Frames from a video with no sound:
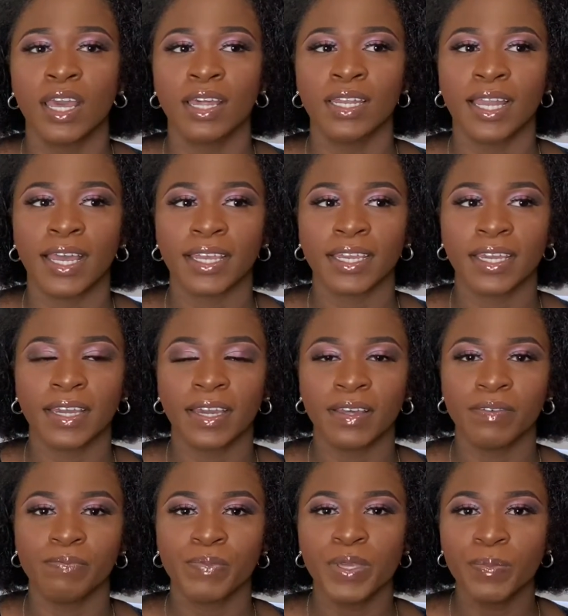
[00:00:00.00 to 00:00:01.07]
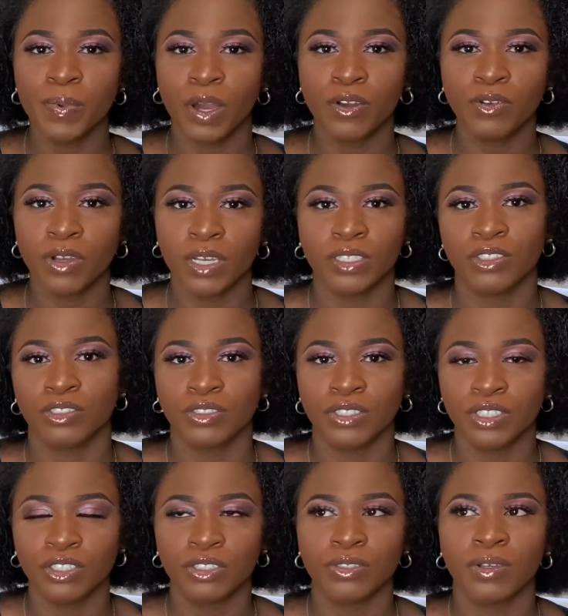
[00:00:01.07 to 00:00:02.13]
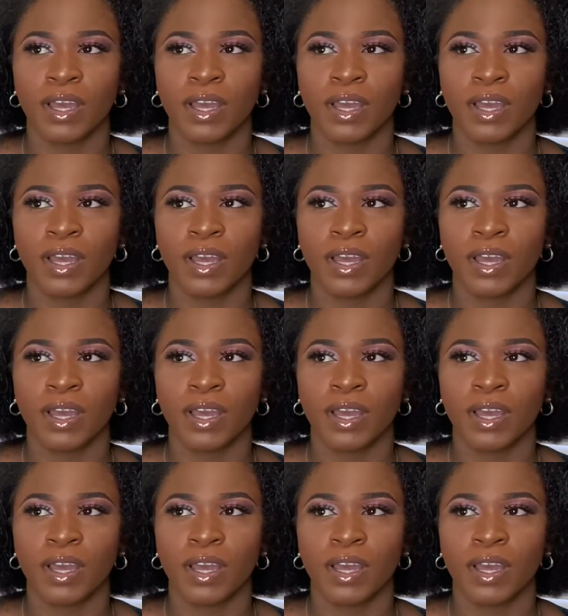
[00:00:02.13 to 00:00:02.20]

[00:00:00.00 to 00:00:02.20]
Like, people are not as traditional.